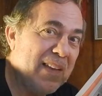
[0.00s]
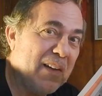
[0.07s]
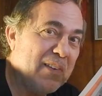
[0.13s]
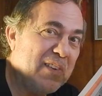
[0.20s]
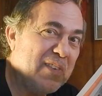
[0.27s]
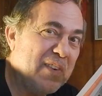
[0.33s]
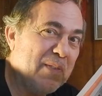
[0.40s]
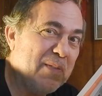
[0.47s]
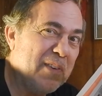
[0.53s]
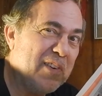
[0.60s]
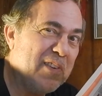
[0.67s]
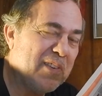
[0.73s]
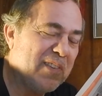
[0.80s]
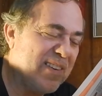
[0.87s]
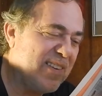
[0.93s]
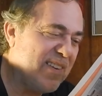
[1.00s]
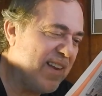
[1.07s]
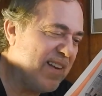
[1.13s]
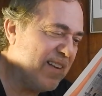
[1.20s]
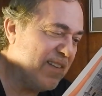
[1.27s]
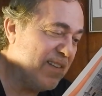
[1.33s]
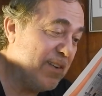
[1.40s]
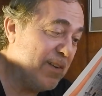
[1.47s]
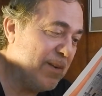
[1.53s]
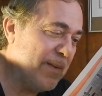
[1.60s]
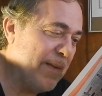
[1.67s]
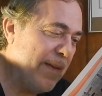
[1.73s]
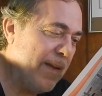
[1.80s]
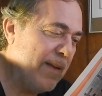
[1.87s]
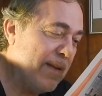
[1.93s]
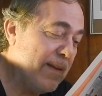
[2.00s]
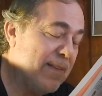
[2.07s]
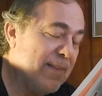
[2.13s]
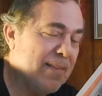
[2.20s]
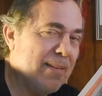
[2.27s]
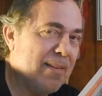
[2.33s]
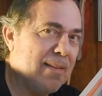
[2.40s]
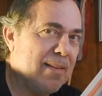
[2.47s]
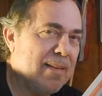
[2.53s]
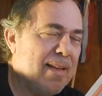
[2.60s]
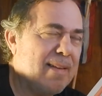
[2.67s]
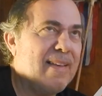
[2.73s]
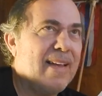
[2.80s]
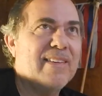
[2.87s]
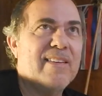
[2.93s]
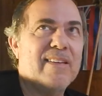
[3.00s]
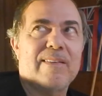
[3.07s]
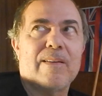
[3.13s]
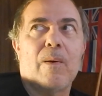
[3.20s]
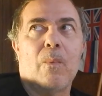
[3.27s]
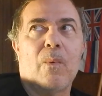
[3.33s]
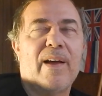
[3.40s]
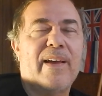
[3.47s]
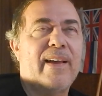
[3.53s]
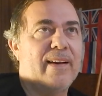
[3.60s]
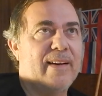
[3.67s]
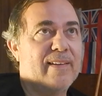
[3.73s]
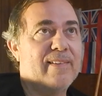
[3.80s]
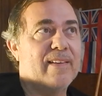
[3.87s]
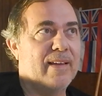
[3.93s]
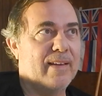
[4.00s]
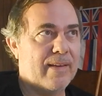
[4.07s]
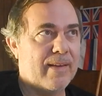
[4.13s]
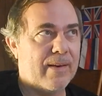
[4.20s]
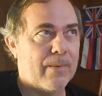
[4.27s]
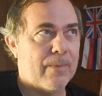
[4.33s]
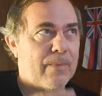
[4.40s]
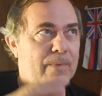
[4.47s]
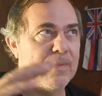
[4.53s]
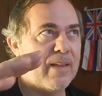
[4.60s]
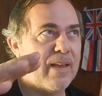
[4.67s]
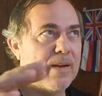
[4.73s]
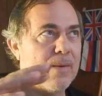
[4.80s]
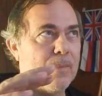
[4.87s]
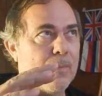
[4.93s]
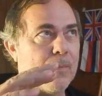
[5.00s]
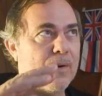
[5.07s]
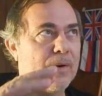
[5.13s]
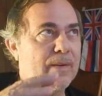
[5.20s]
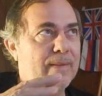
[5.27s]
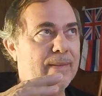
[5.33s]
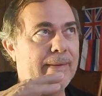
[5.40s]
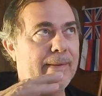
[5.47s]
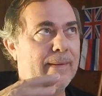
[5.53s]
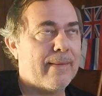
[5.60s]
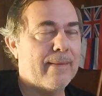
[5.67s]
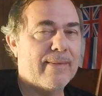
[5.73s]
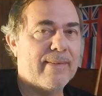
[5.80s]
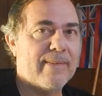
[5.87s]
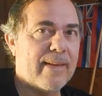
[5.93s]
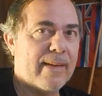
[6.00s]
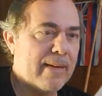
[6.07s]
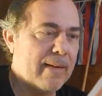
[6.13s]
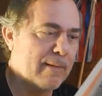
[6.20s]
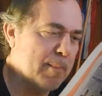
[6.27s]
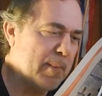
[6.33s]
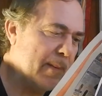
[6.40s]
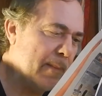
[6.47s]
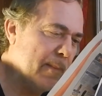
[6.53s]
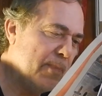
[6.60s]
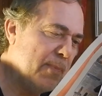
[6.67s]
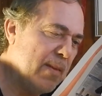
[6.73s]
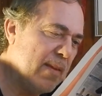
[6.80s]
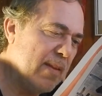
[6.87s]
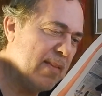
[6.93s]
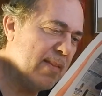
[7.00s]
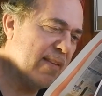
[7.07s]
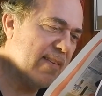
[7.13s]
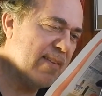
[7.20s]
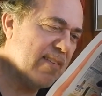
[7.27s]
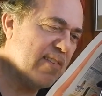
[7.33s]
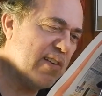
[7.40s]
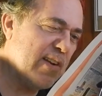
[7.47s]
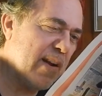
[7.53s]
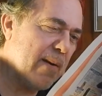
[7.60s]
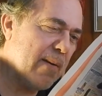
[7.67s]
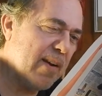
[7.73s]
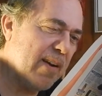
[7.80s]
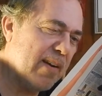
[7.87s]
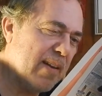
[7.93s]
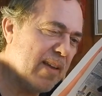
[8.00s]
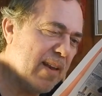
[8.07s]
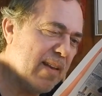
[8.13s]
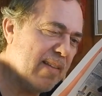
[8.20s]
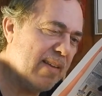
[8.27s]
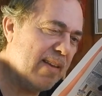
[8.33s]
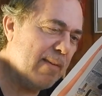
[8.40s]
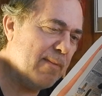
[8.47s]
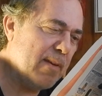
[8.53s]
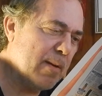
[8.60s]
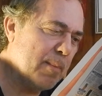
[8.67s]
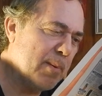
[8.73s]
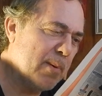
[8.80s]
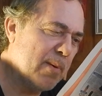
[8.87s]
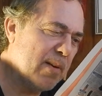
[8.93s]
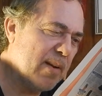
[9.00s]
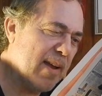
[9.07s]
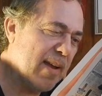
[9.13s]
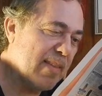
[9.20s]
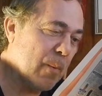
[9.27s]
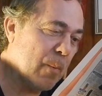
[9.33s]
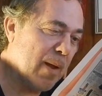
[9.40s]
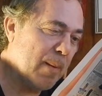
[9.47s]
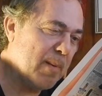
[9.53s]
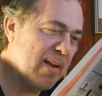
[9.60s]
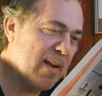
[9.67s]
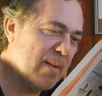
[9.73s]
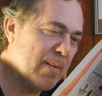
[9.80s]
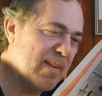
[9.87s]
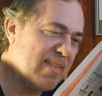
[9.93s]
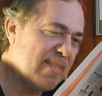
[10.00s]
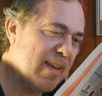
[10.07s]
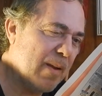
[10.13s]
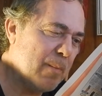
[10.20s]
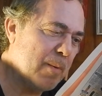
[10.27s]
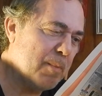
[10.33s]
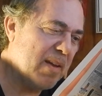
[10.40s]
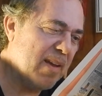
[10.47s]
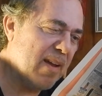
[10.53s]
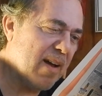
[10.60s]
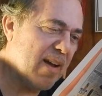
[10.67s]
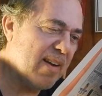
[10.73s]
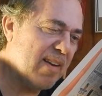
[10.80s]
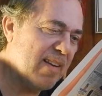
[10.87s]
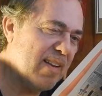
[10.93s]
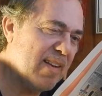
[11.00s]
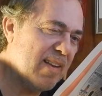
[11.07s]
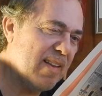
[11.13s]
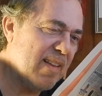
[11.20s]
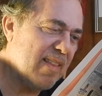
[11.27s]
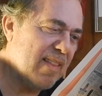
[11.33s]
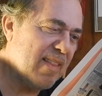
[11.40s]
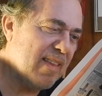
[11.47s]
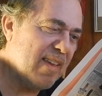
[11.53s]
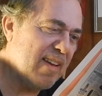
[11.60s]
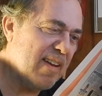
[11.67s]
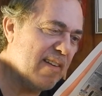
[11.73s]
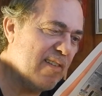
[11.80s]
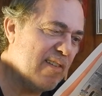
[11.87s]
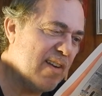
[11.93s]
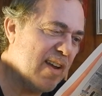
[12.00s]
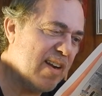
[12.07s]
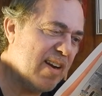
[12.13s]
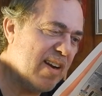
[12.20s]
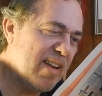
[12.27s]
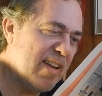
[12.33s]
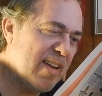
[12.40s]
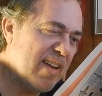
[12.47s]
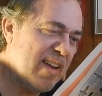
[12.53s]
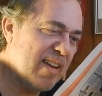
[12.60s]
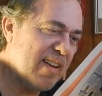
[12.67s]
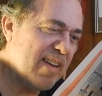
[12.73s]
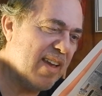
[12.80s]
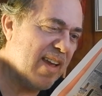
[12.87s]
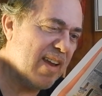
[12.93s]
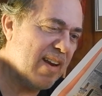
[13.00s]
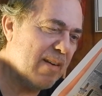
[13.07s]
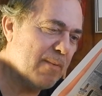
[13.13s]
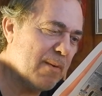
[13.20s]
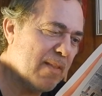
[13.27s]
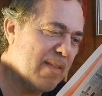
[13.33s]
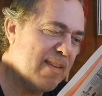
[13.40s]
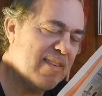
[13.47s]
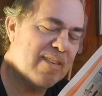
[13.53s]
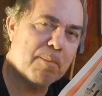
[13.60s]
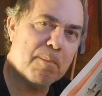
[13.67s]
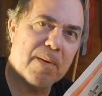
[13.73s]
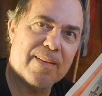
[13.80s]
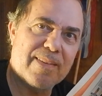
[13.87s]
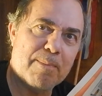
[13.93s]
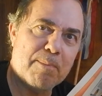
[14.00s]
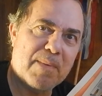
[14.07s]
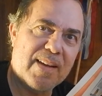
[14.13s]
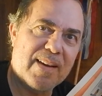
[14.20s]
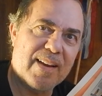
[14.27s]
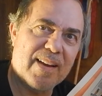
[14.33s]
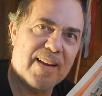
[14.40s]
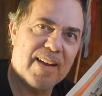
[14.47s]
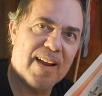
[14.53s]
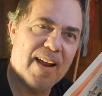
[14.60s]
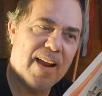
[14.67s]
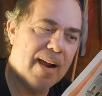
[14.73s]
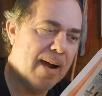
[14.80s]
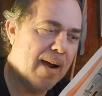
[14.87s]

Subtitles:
Now she's official descendant, too. That's not just Hawaiian. That's like, you know, they got to work the state government. This chair indicated the Iwi Kapuna at the Waimanalo Estate would be on the agenda again for this month's meeting,